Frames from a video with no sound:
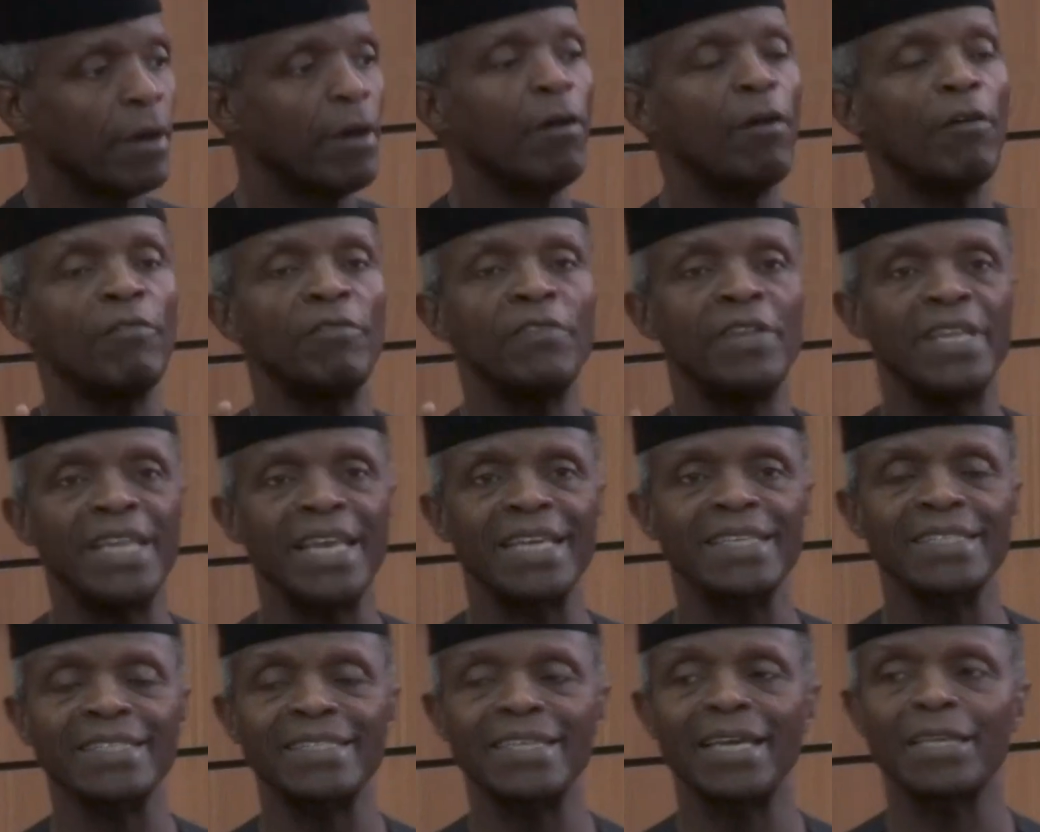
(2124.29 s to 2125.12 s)
of
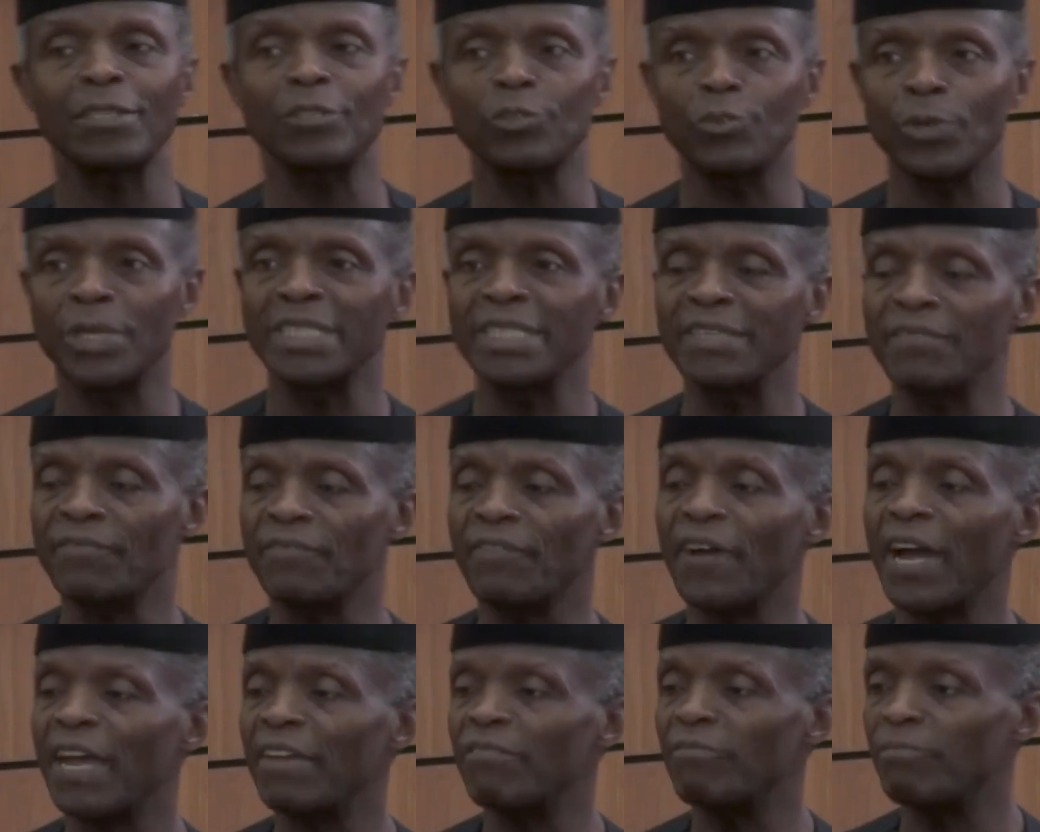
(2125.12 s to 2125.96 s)
less than
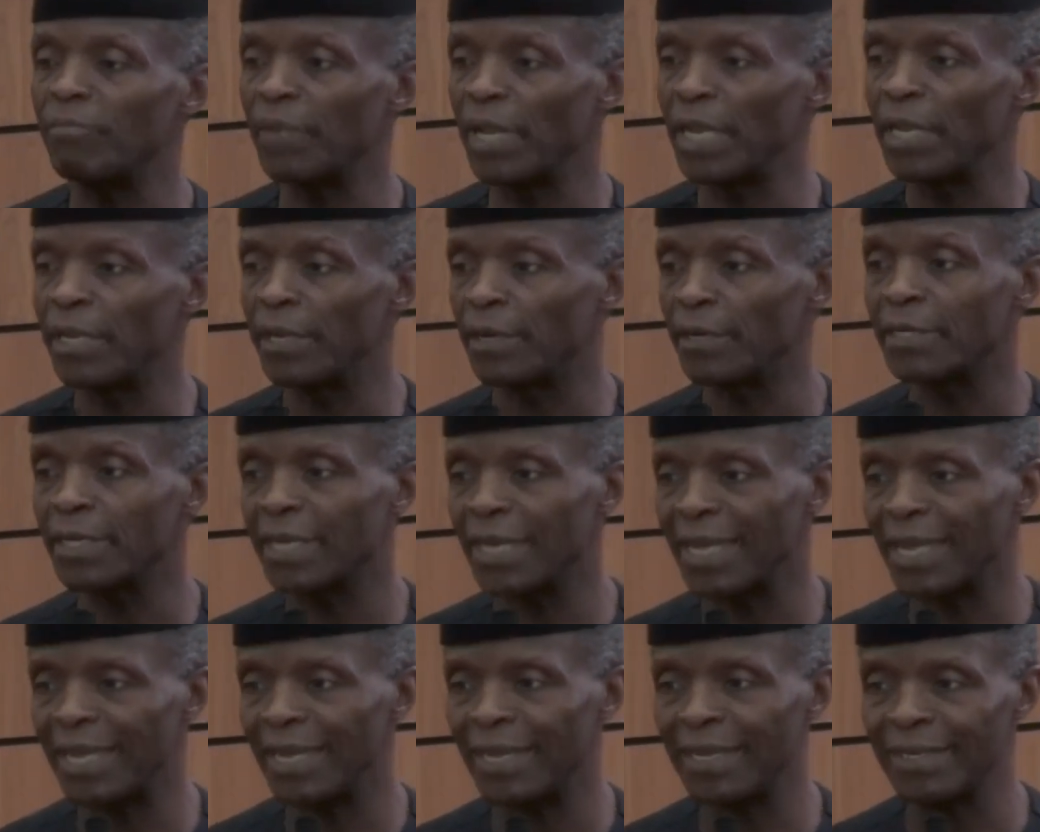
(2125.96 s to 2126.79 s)
25
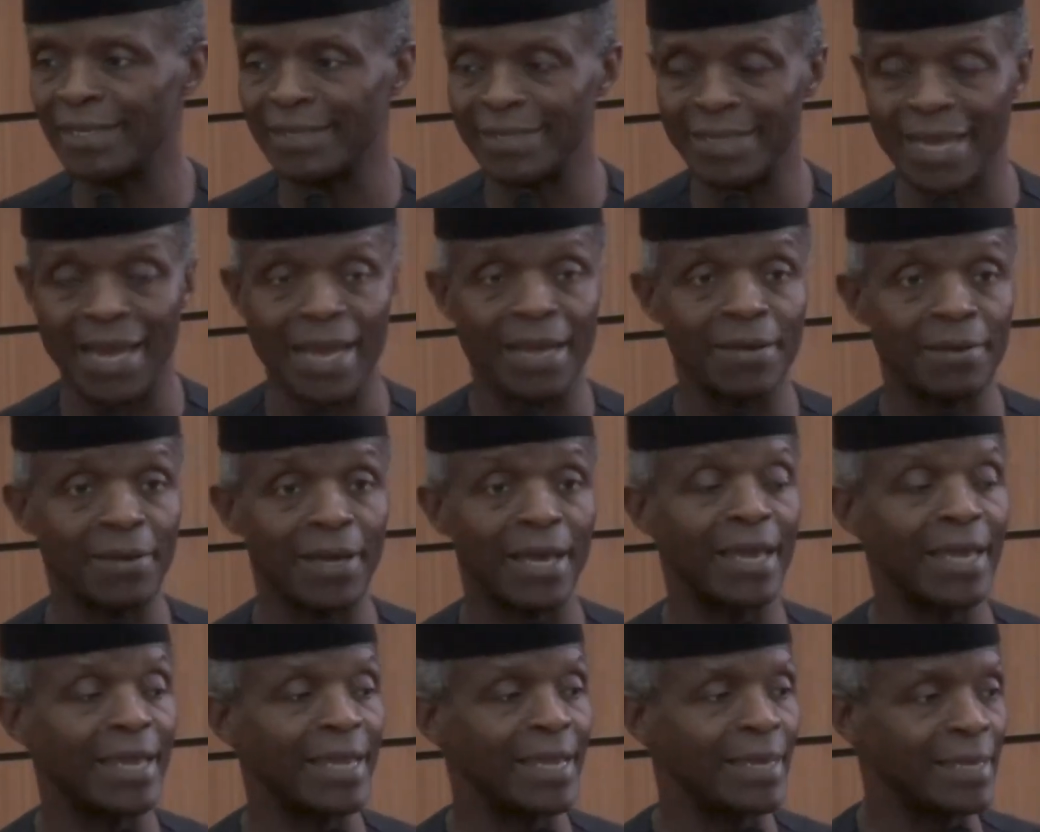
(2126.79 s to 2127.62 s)
million
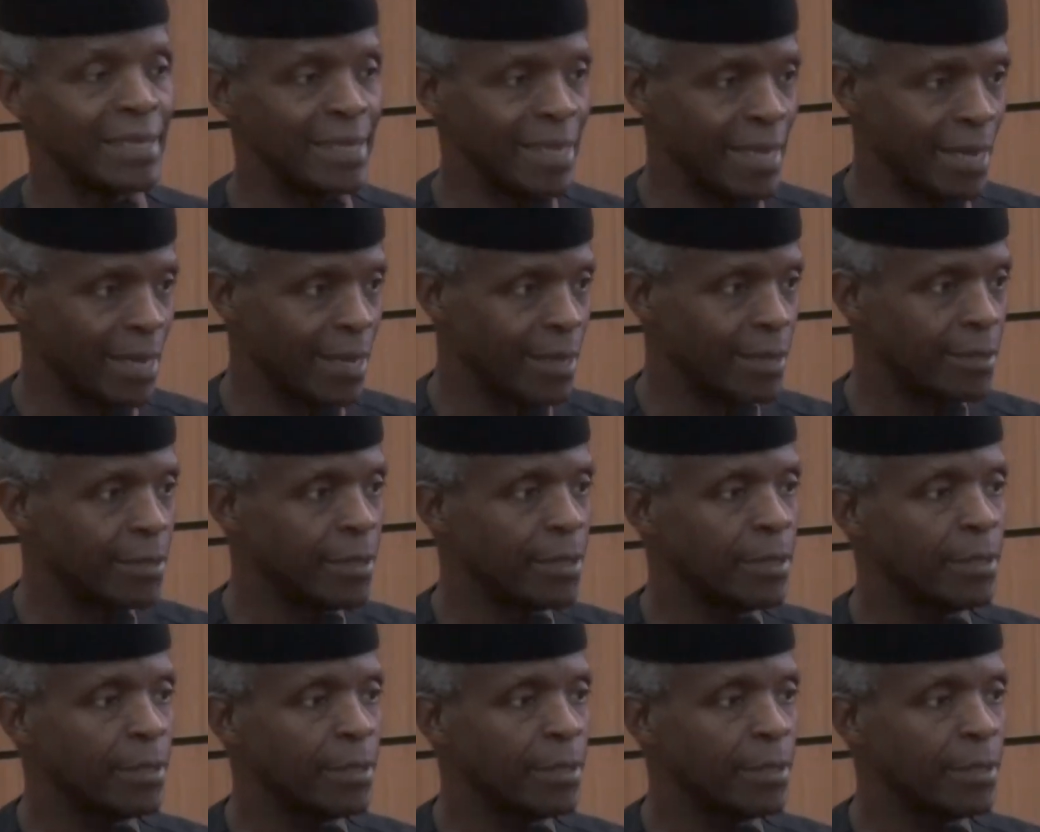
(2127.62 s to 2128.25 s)
naira a year